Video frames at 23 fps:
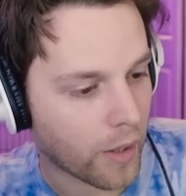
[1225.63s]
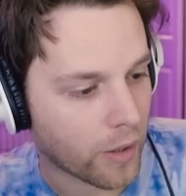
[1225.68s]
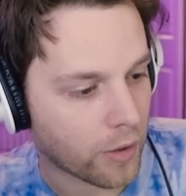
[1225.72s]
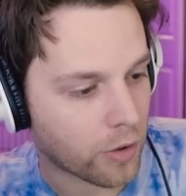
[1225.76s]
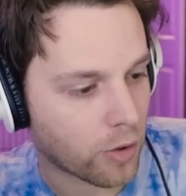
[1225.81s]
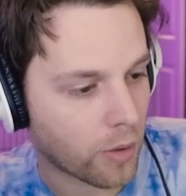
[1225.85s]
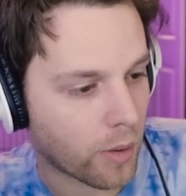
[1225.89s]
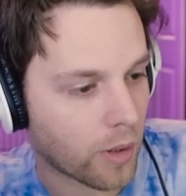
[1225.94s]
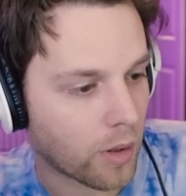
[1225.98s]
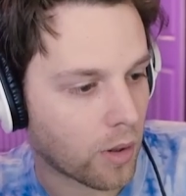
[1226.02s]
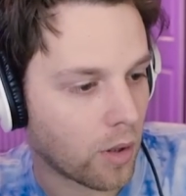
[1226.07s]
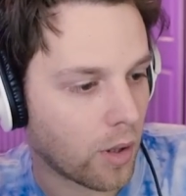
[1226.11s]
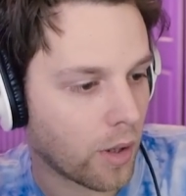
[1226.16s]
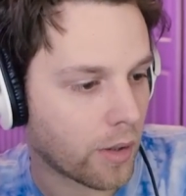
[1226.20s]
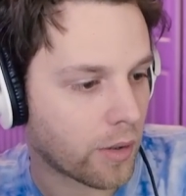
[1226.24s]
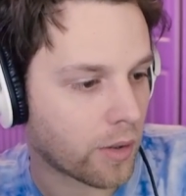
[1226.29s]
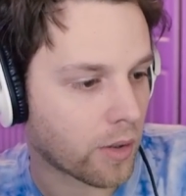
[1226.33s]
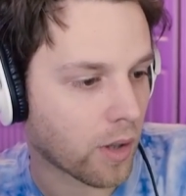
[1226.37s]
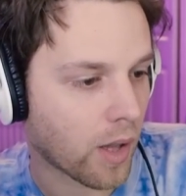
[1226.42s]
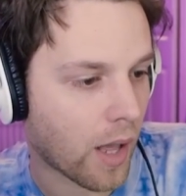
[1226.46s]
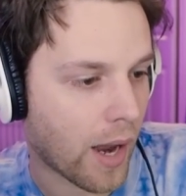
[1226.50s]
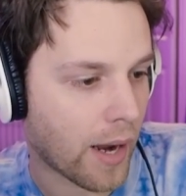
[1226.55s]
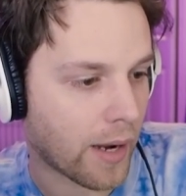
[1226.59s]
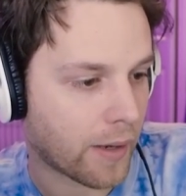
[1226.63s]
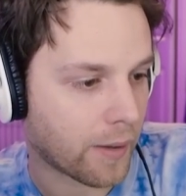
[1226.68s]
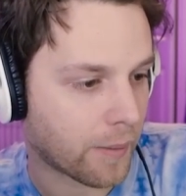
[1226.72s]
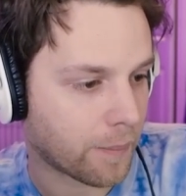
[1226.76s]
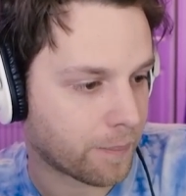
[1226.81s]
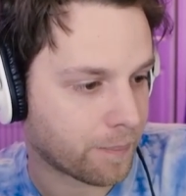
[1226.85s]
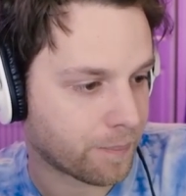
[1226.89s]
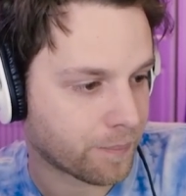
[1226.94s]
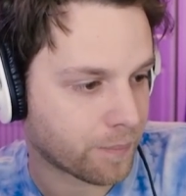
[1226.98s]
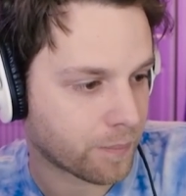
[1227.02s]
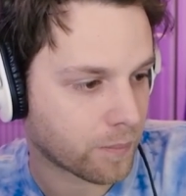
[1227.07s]
Okay, so it looks like
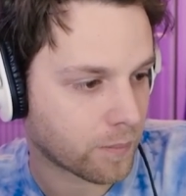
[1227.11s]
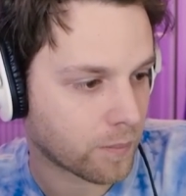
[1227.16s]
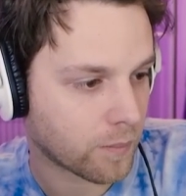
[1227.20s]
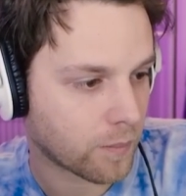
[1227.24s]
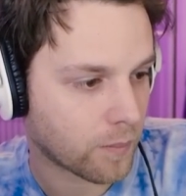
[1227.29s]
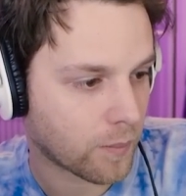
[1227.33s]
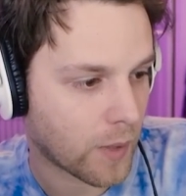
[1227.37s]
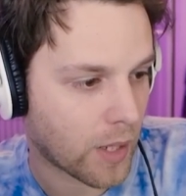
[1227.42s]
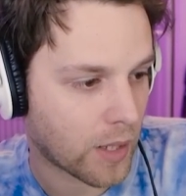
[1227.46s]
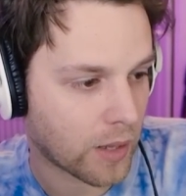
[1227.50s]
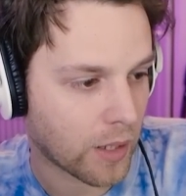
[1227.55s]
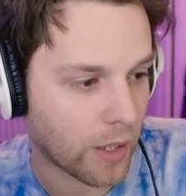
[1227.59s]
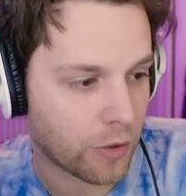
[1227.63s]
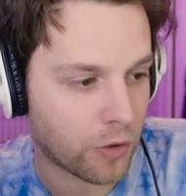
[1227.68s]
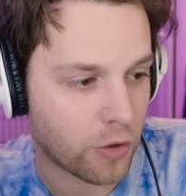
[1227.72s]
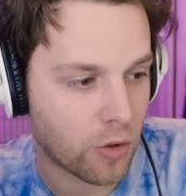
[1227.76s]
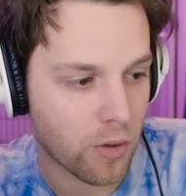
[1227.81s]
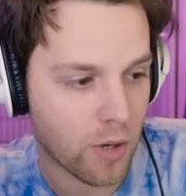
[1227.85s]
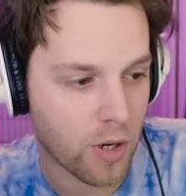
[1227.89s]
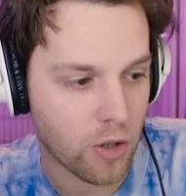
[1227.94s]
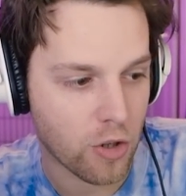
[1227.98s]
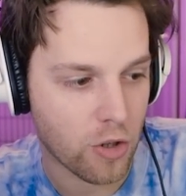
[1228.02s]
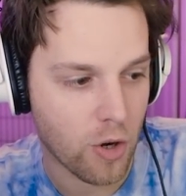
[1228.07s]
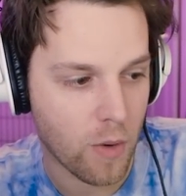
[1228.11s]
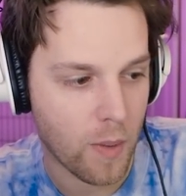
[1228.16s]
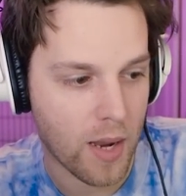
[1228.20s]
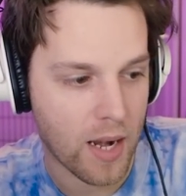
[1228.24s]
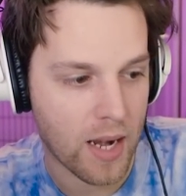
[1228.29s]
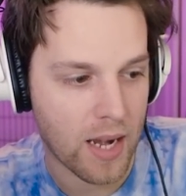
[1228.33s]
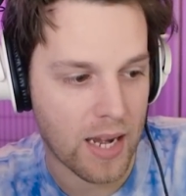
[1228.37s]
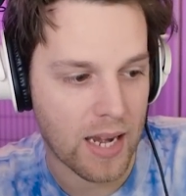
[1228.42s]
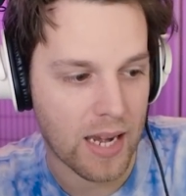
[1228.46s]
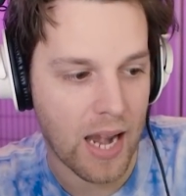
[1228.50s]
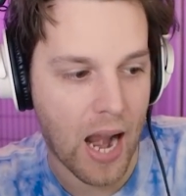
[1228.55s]
unless you can do
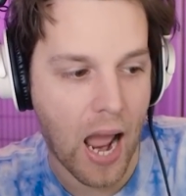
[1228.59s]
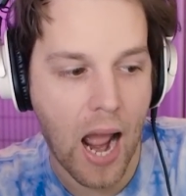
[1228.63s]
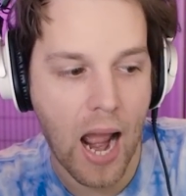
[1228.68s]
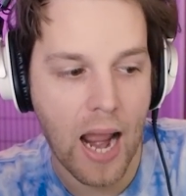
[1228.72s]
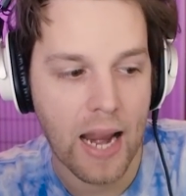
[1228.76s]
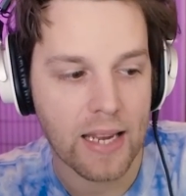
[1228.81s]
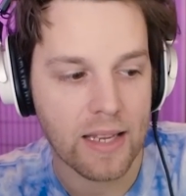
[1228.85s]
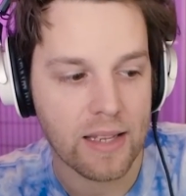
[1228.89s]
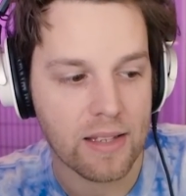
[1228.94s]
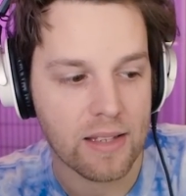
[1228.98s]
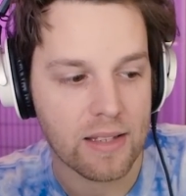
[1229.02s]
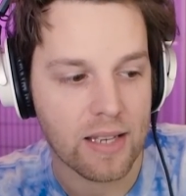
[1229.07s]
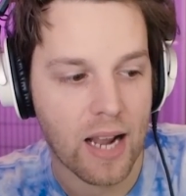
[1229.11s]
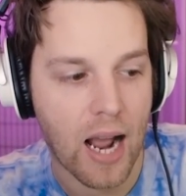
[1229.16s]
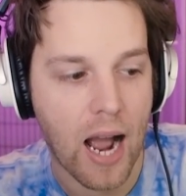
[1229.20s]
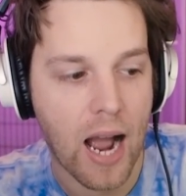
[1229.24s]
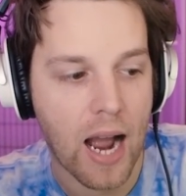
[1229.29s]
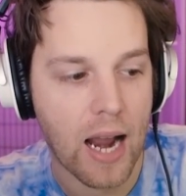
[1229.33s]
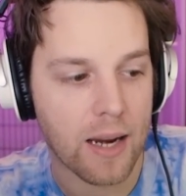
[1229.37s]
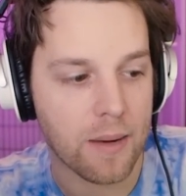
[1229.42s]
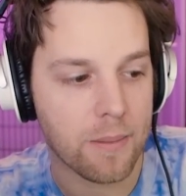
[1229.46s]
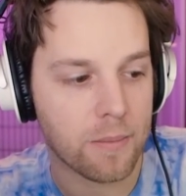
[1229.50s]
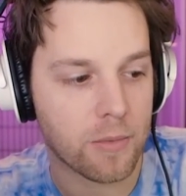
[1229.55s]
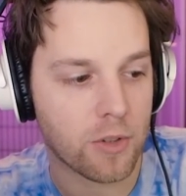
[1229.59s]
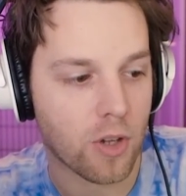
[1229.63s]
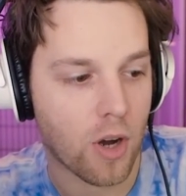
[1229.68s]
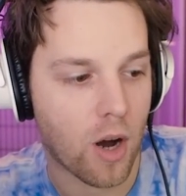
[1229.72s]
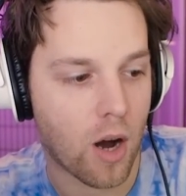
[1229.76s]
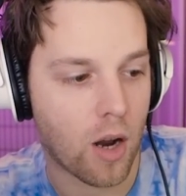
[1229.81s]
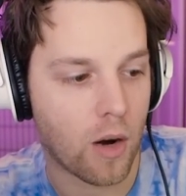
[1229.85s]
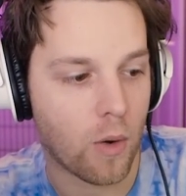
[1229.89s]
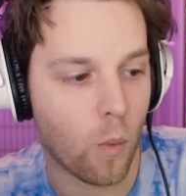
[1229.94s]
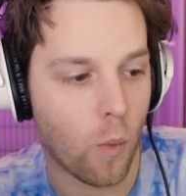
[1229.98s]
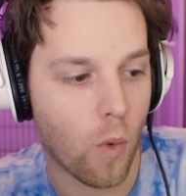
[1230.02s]
it nine times
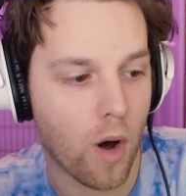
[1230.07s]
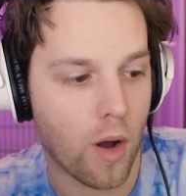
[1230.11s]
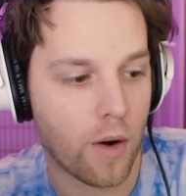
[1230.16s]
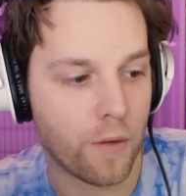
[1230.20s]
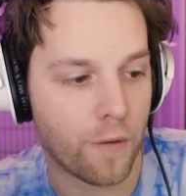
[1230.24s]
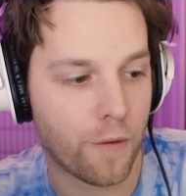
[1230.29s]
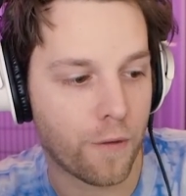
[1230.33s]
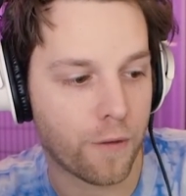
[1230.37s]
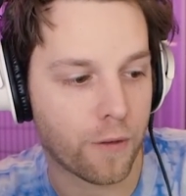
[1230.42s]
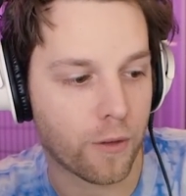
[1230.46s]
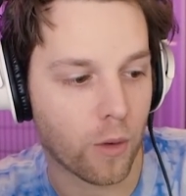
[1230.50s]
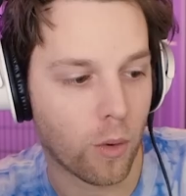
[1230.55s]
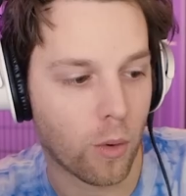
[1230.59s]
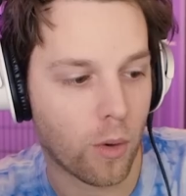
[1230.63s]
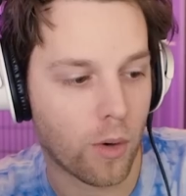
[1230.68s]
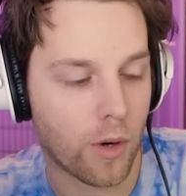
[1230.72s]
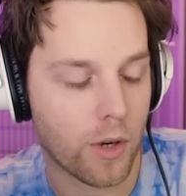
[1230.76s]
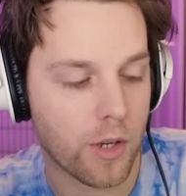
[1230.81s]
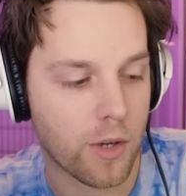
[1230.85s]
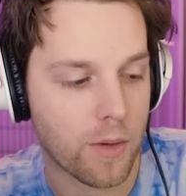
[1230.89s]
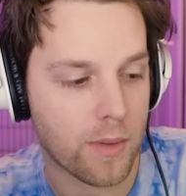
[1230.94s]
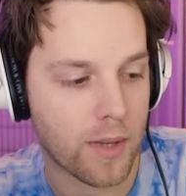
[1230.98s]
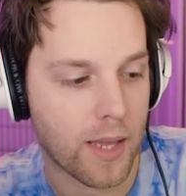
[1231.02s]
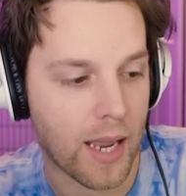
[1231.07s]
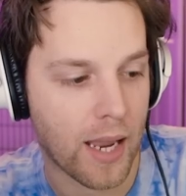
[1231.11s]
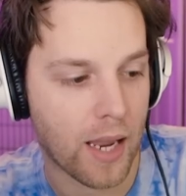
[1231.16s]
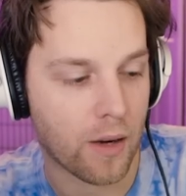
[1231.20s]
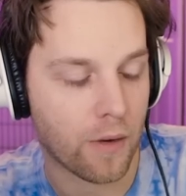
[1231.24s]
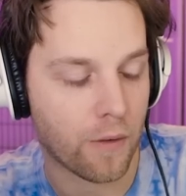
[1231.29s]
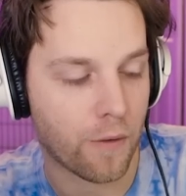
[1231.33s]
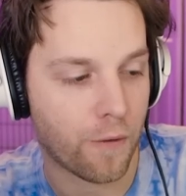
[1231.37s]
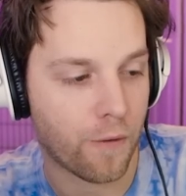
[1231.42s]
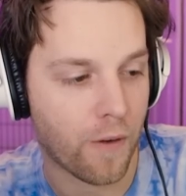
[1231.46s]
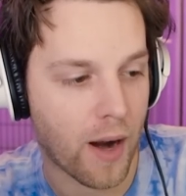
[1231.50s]
on one floor, you
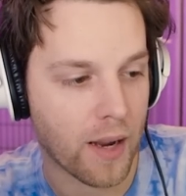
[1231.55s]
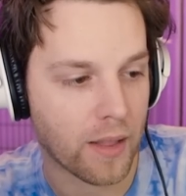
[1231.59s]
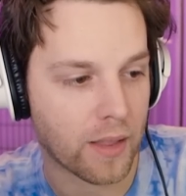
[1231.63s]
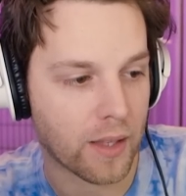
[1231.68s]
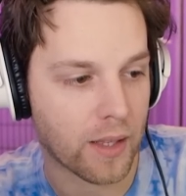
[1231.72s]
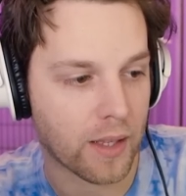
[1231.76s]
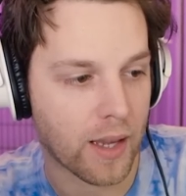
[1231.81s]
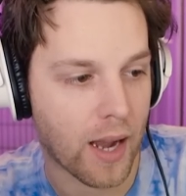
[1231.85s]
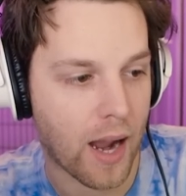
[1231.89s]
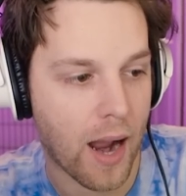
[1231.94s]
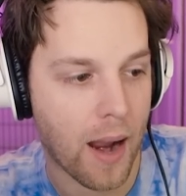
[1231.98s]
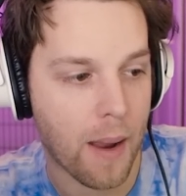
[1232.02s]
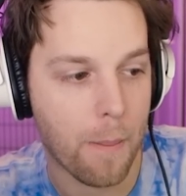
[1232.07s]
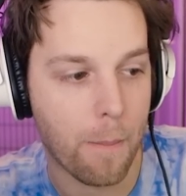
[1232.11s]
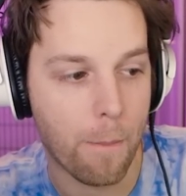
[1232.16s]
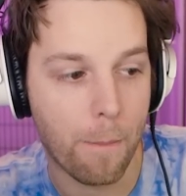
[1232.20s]
can't fight the guy.